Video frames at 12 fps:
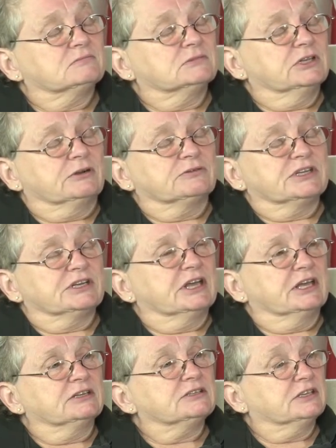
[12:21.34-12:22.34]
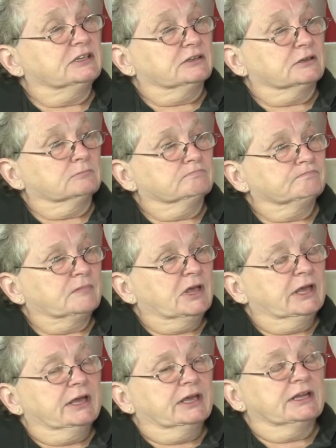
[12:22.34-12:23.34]
you know, dedicated to him.
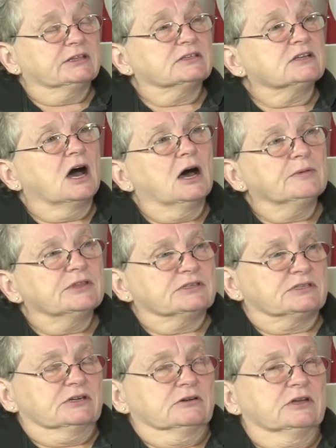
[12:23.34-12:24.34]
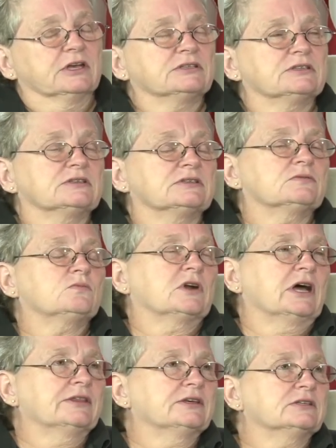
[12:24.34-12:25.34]
And at the top of the staircase is what
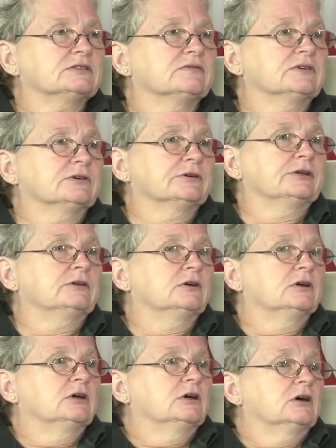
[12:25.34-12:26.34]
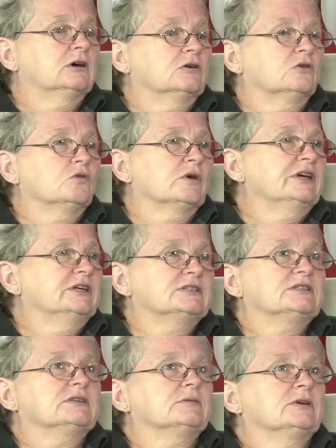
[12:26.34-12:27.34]
I think is a very uh, great
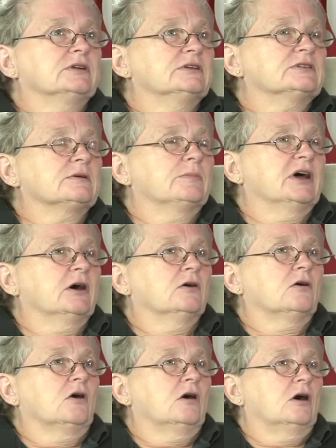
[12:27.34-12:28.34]
exhibit. It's about